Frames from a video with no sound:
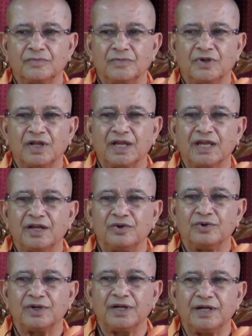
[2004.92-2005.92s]
Again
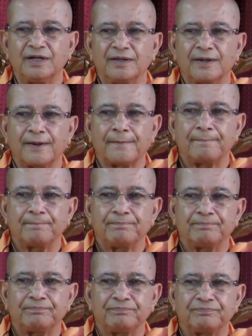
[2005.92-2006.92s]
you read.
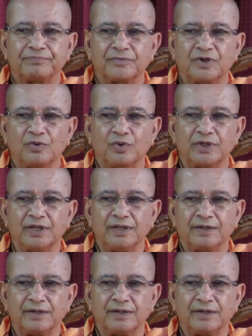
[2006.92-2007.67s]
Yavadi?